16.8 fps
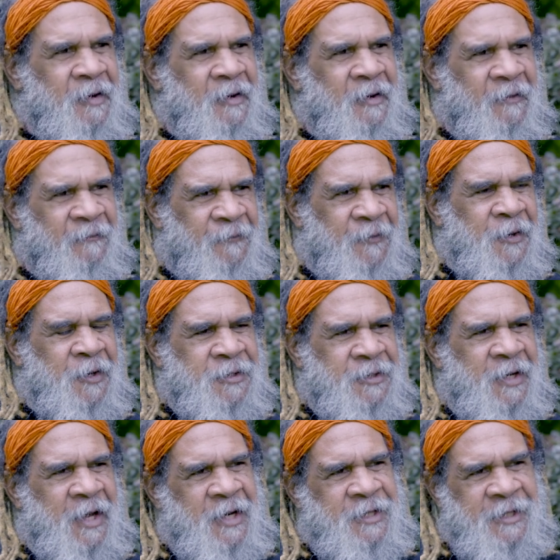of
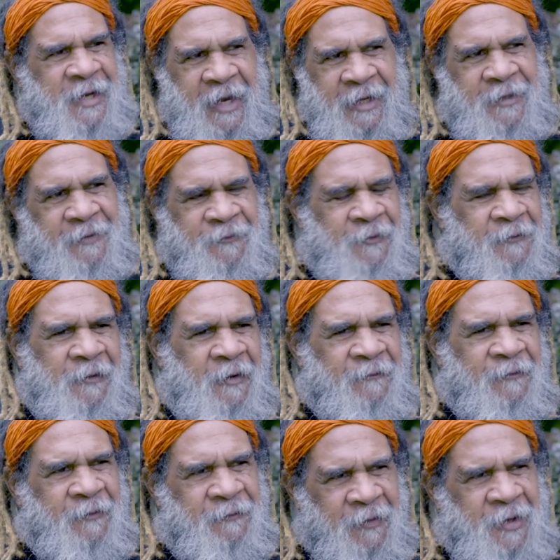First Nation
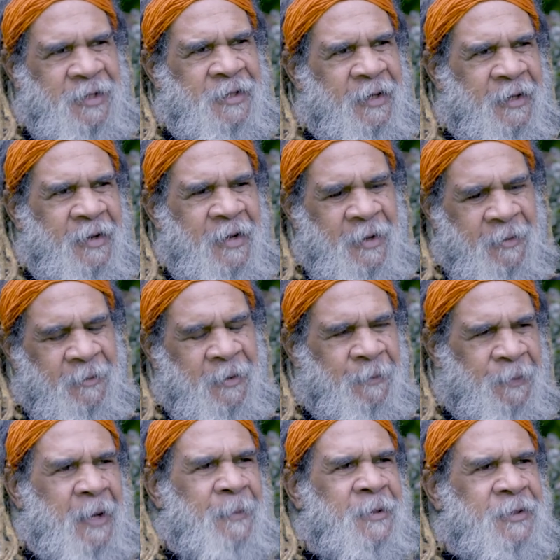of original
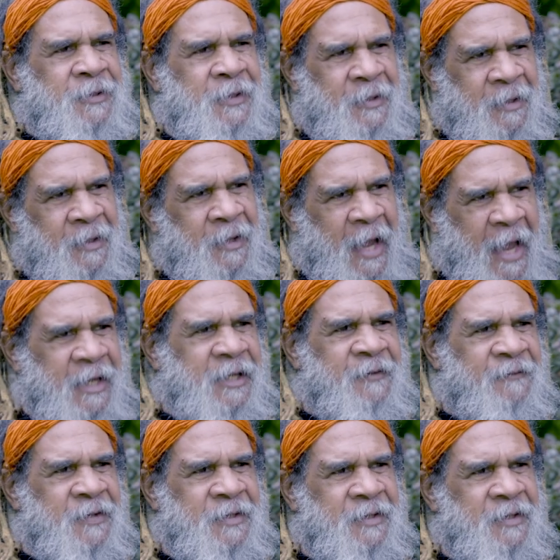people's
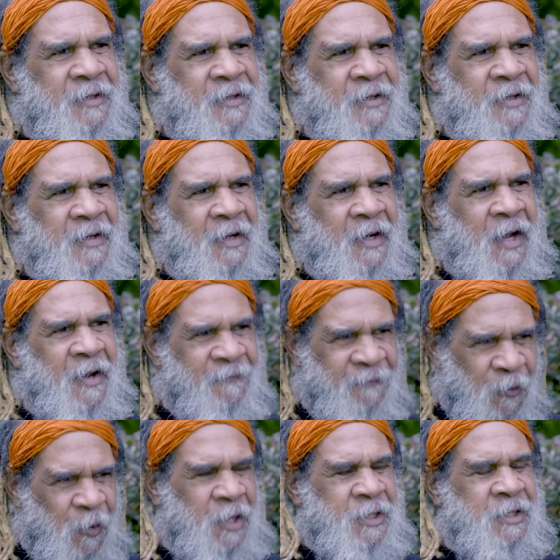activists and
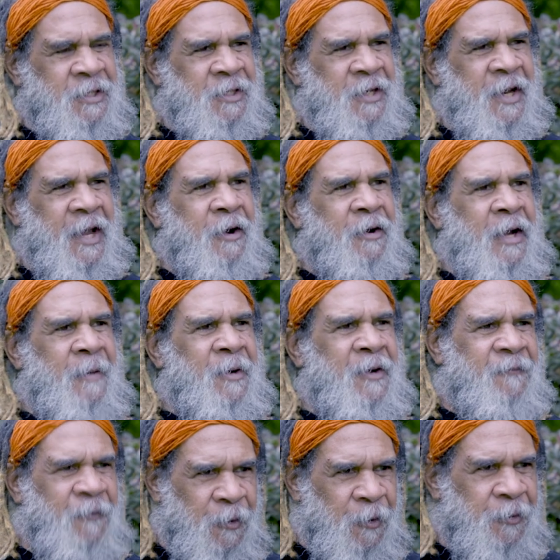voices are now
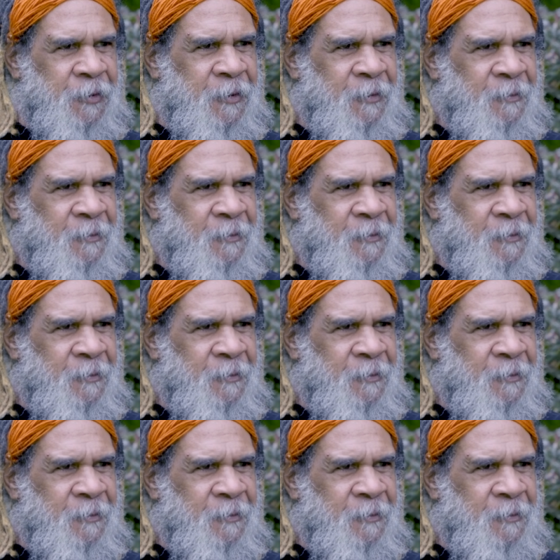coming forth.